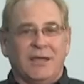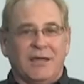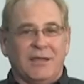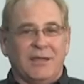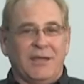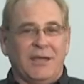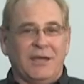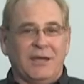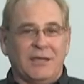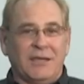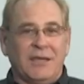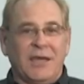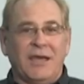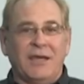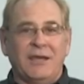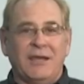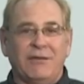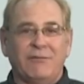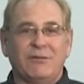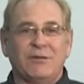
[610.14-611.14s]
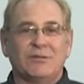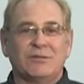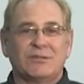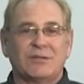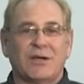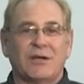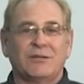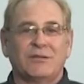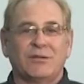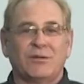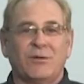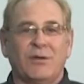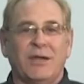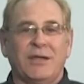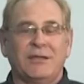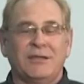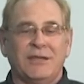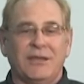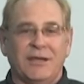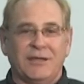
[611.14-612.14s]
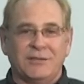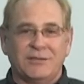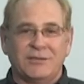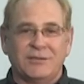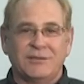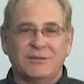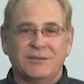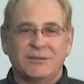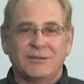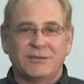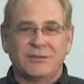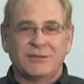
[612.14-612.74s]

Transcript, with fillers: and then again after you start to crank the engine?